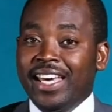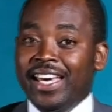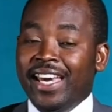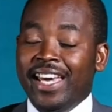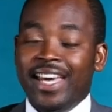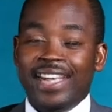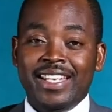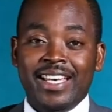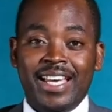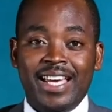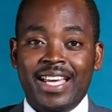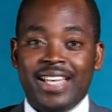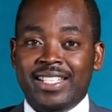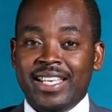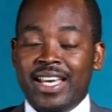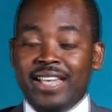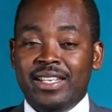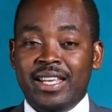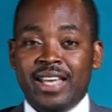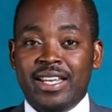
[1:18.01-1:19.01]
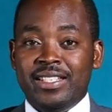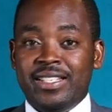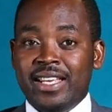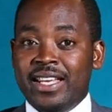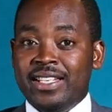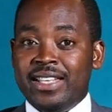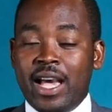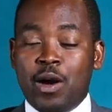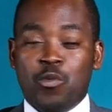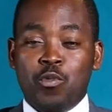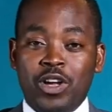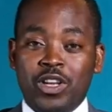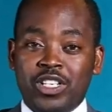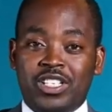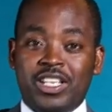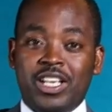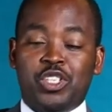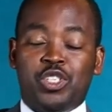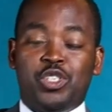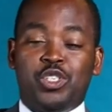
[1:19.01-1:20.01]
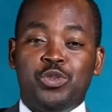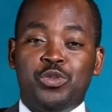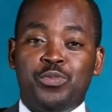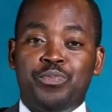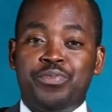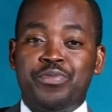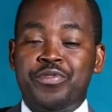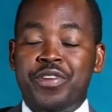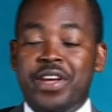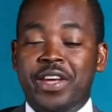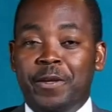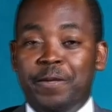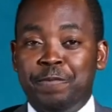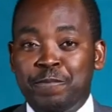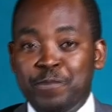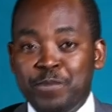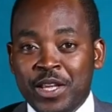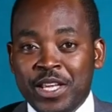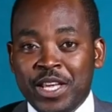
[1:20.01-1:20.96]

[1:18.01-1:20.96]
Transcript: And, and, and, and, and I want just to pray